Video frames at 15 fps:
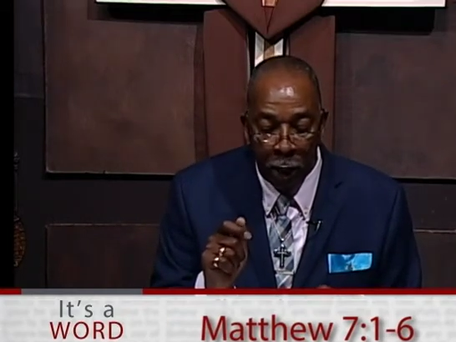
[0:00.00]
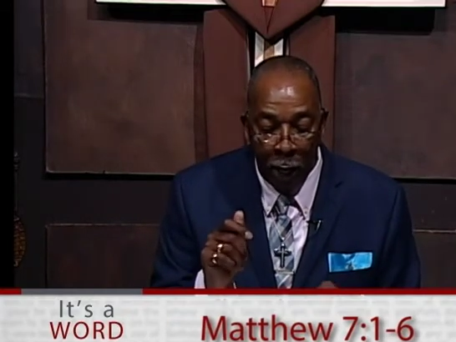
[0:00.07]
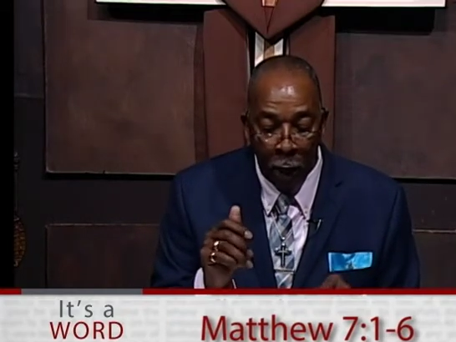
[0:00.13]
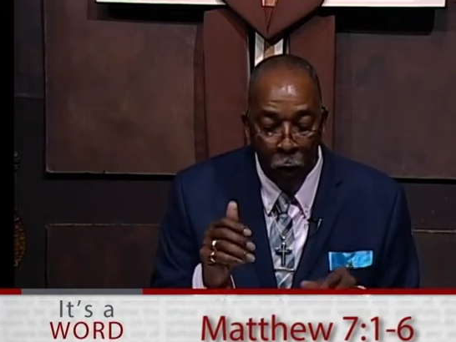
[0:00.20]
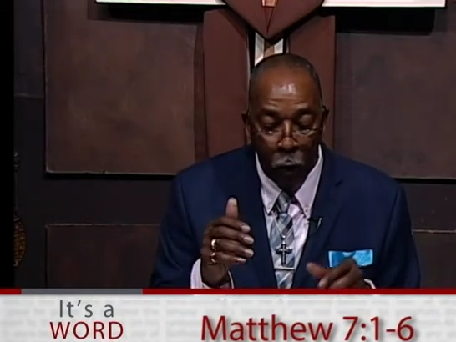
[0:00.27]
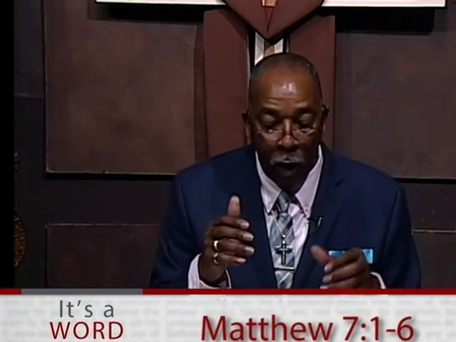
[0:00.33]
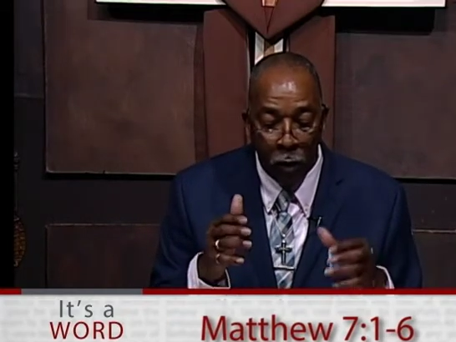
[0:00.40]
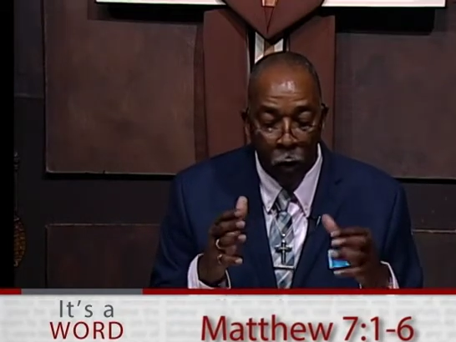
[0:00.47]

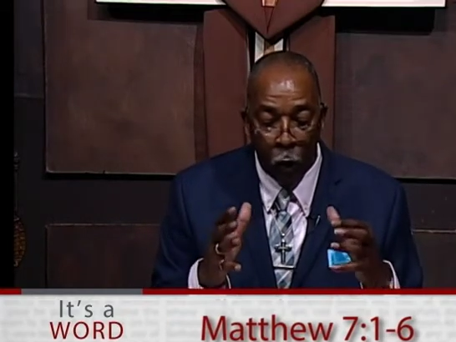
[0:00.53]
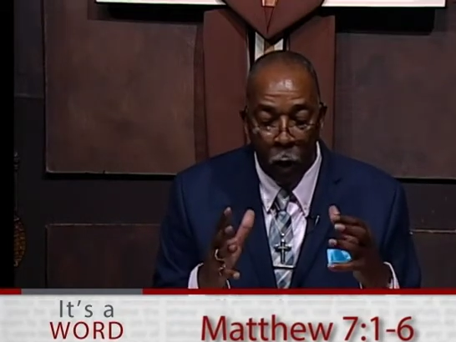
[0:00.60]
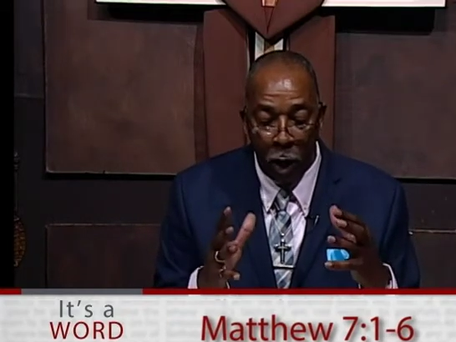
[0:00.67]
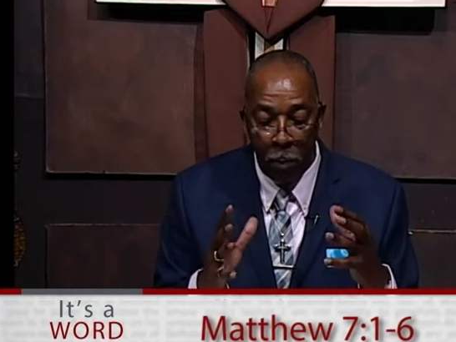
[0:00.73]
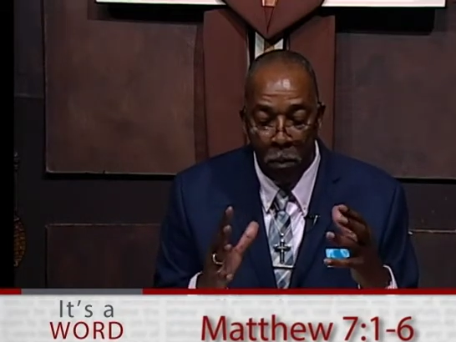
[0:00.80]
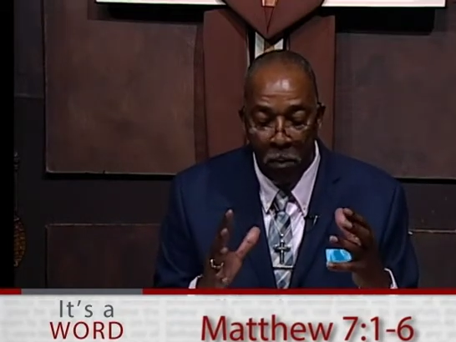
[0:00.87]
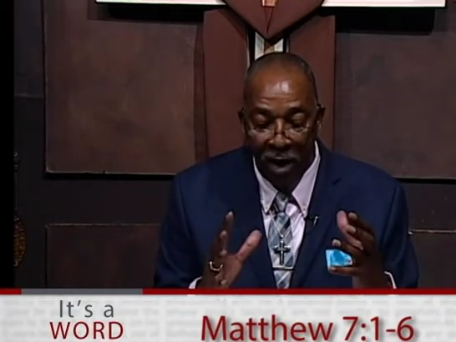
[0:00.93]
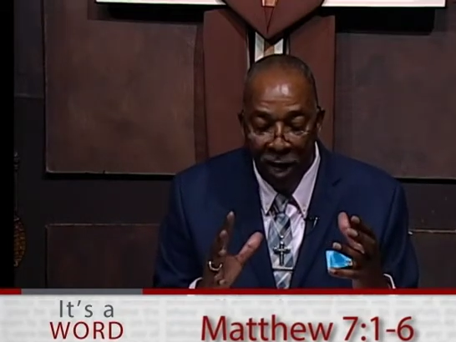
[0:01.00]
and with what
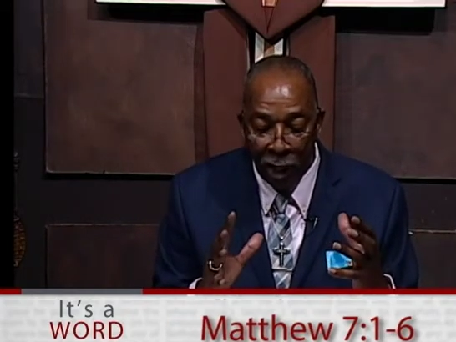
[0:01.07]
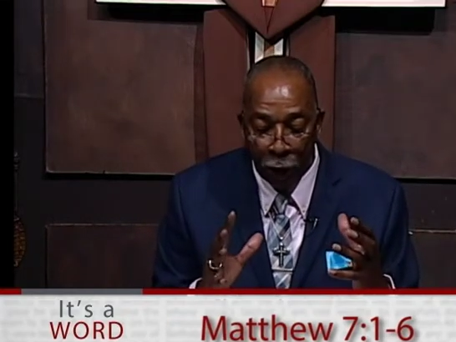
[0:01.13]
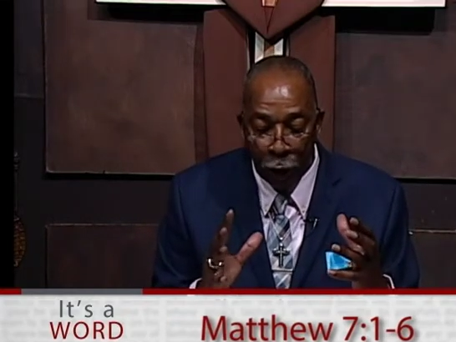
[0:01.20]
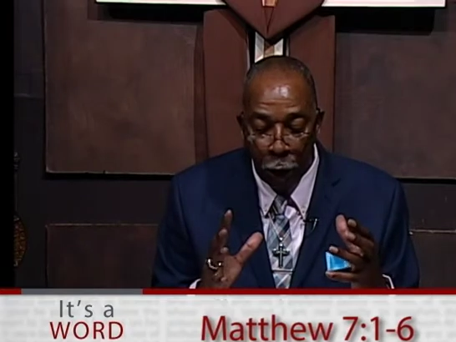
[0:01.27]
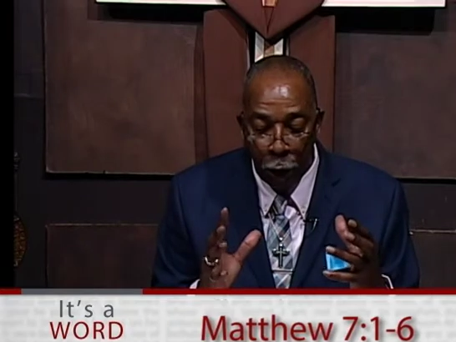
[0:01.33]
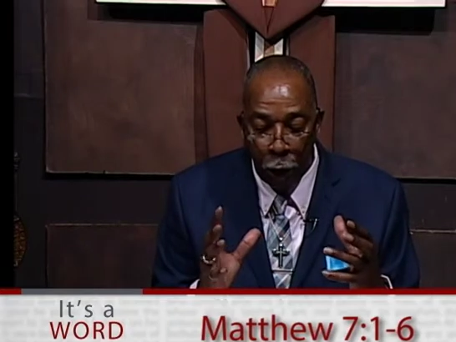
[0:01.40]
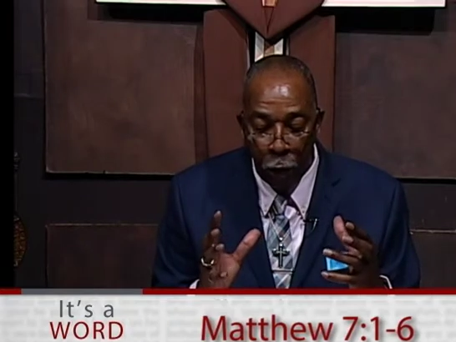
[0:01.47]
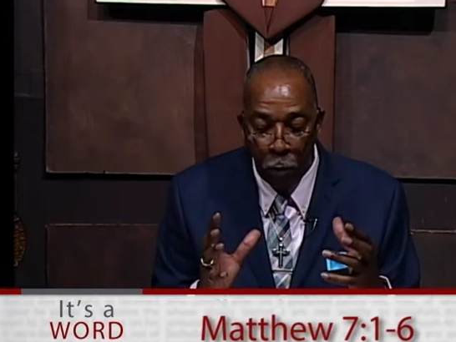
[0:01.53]
measure
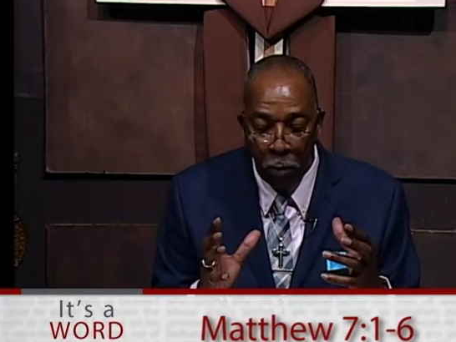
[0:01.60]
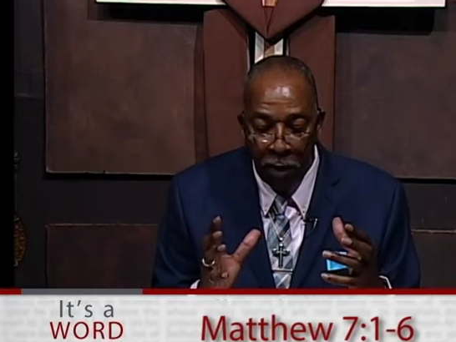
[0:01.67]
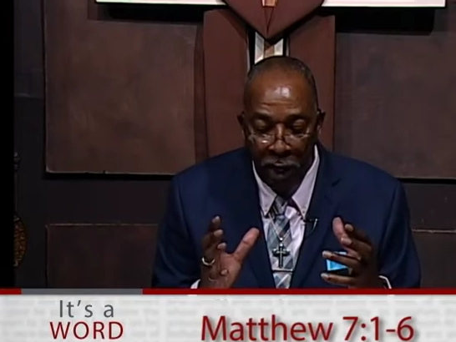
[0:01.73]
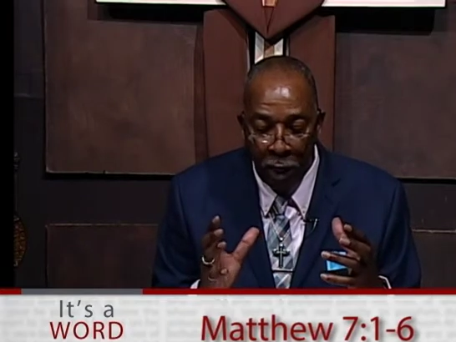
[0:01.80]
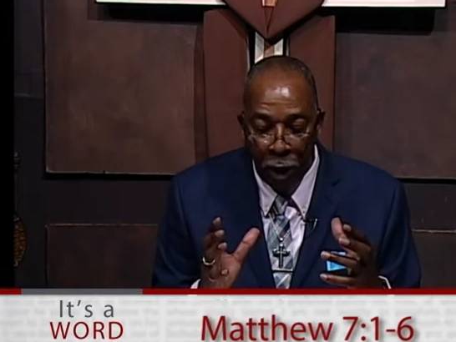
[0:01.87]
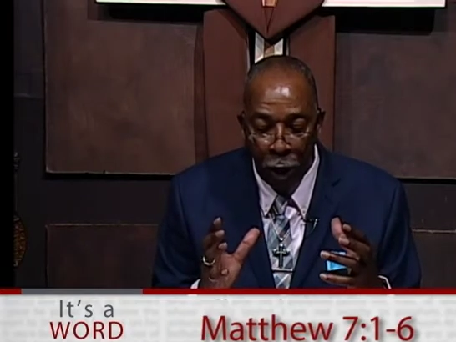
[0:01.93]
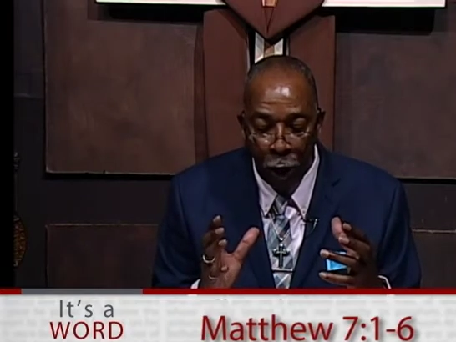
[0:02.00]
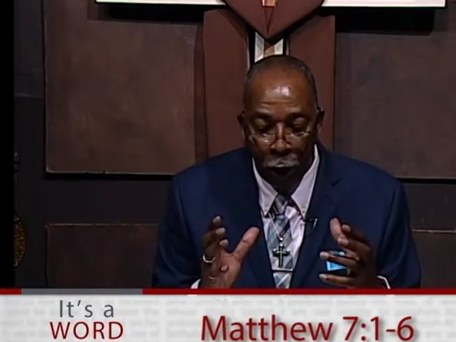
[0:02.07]
you
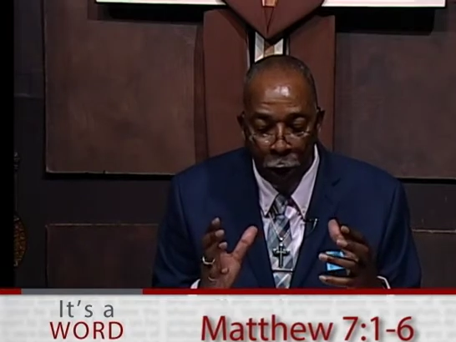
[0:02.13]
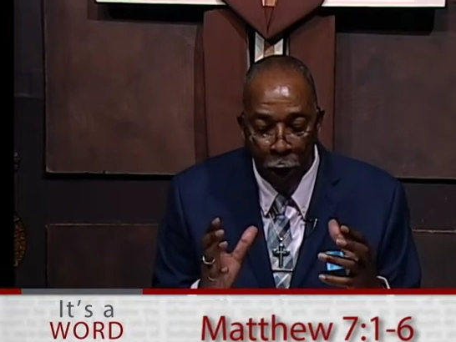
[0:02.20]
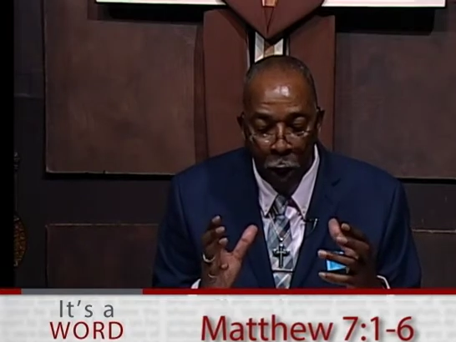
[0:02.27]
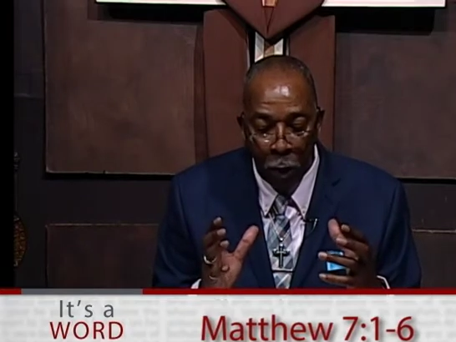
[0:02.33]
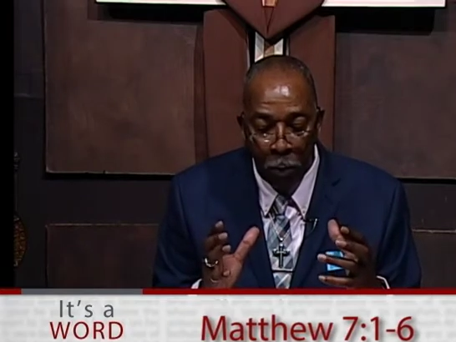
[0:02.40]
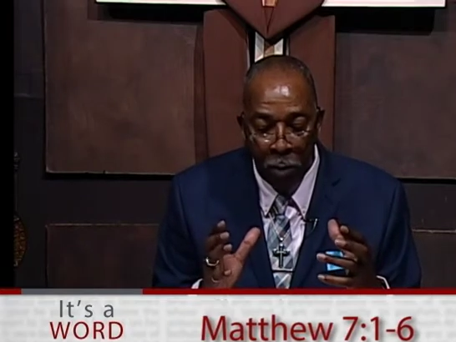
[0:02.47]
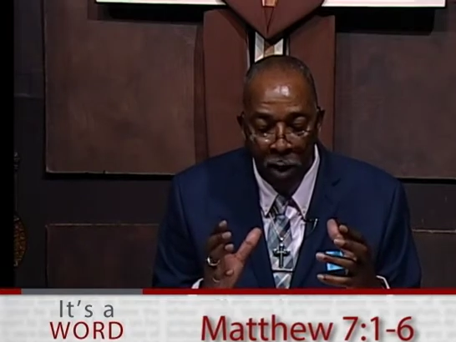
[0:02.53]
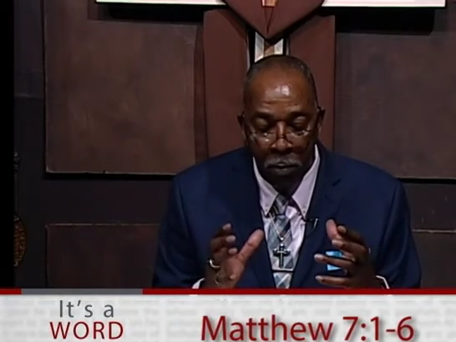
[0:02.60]
meet, you
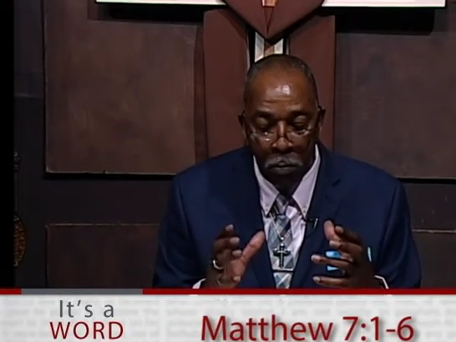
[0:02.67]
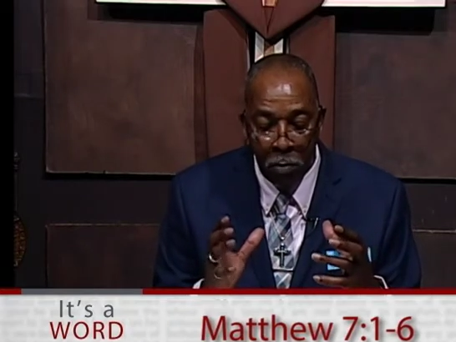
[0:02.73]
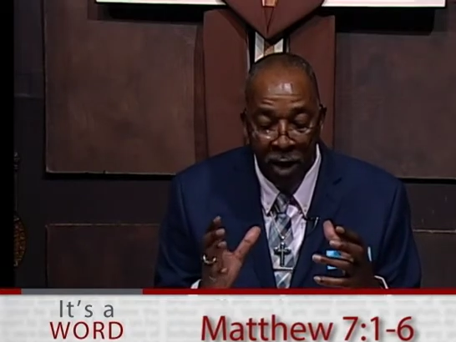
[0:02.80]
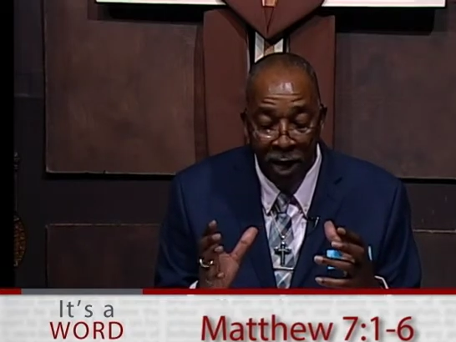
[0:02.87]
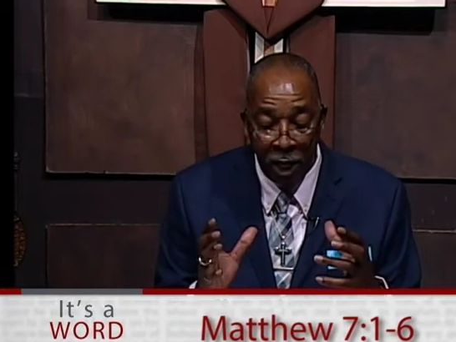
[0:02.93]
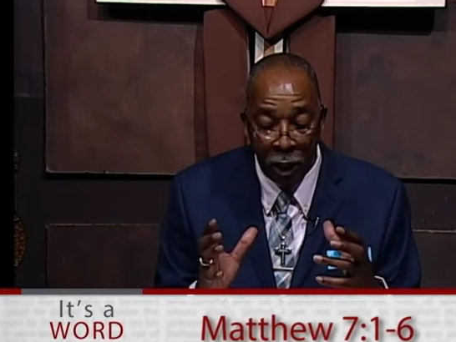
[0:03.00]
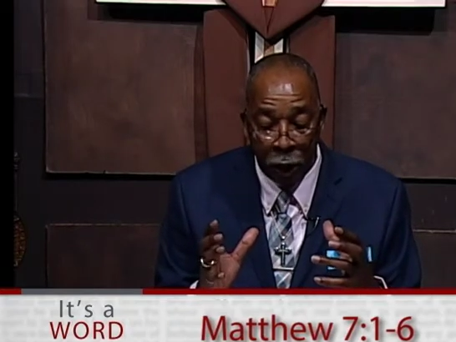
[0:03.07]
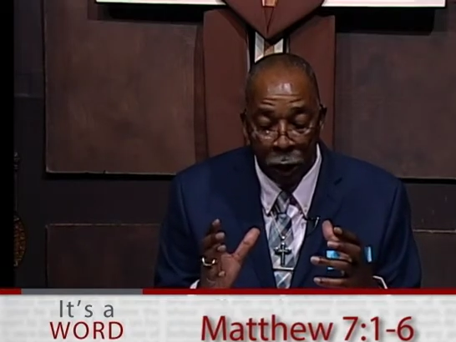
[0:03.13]
shall be
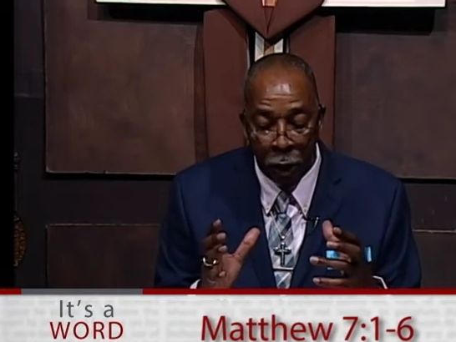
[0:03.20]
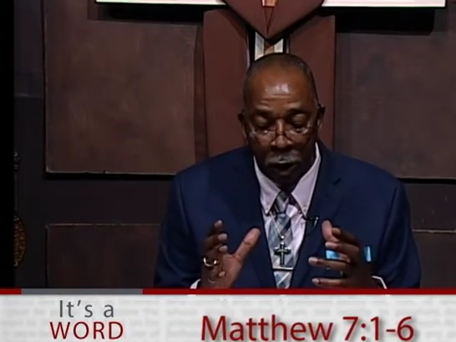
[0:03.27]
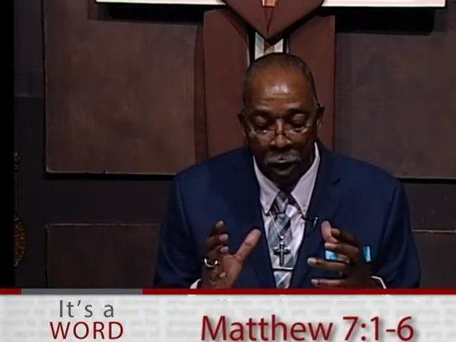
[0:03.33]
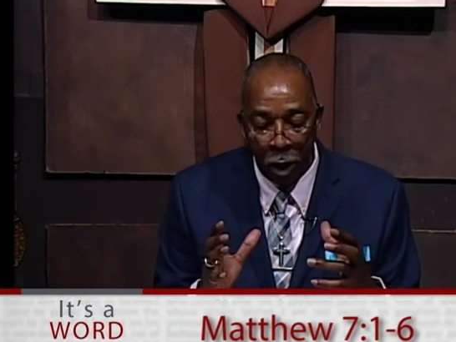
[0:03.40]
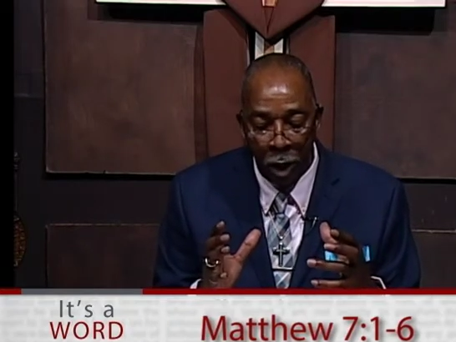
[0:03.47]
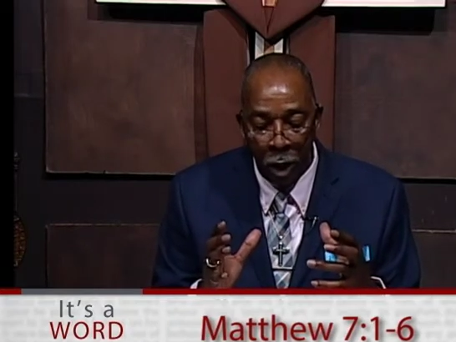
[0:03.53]
measured